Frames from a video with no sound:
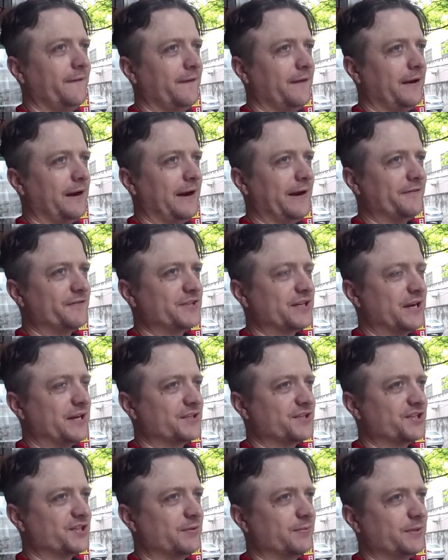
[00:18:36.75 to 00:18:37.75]
I've taught
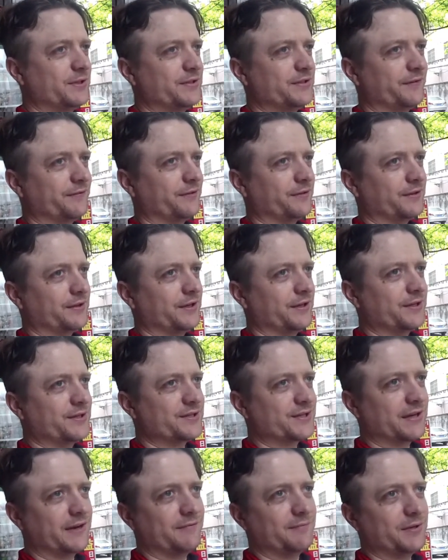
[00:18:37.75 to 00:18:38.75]
so many different things,
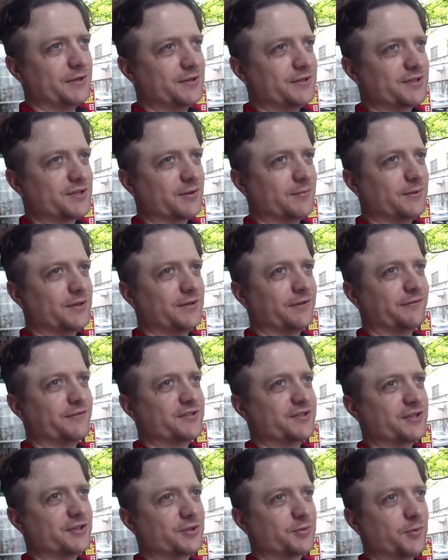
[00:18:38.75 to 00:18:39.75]
and I've been in so many different
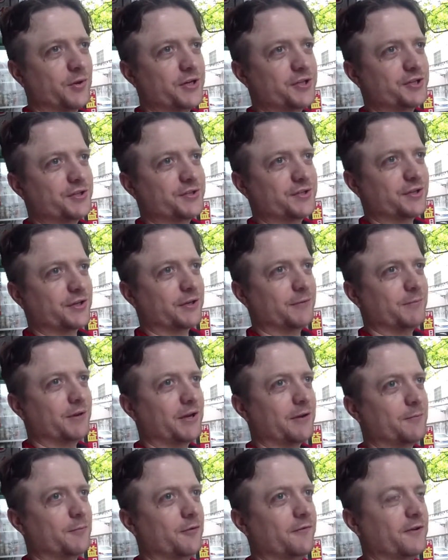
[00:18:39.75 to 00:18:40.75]
situations that can make
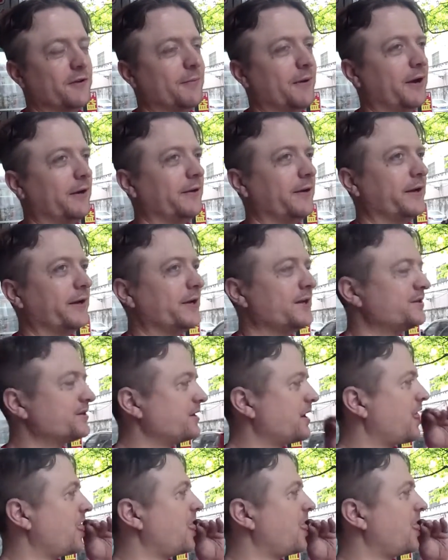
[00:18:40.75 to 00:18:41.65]
a movie about it, I guess.